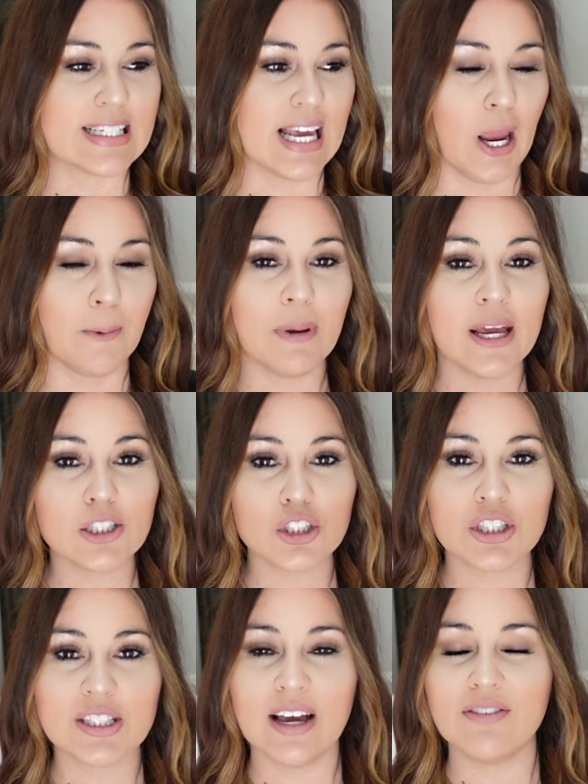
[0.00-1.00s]
take
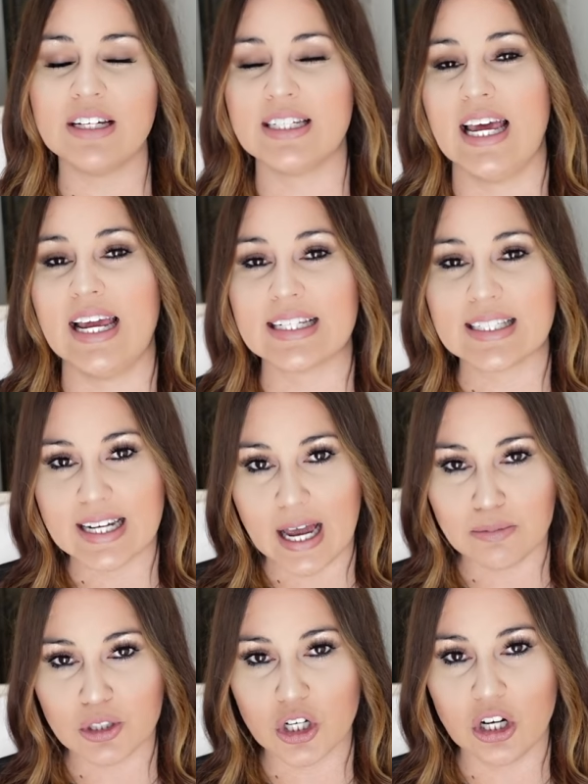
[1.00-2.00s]
pictures of it, take
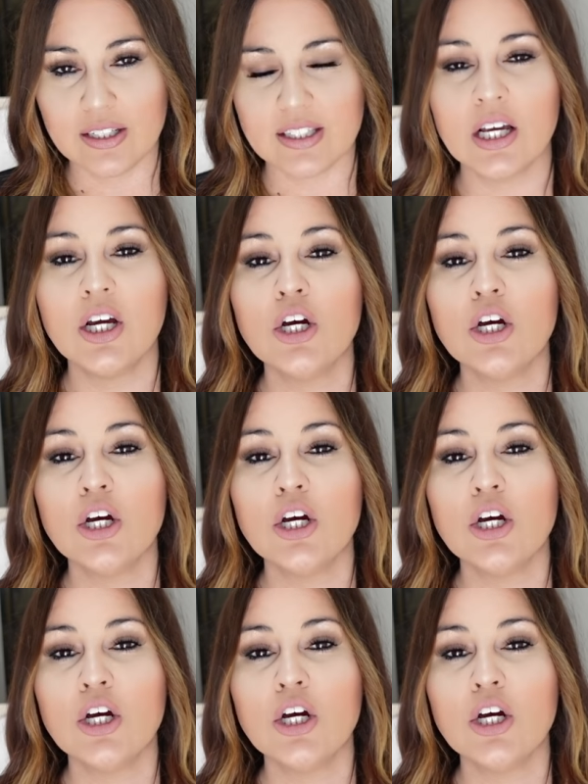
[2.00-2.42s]
snapshots,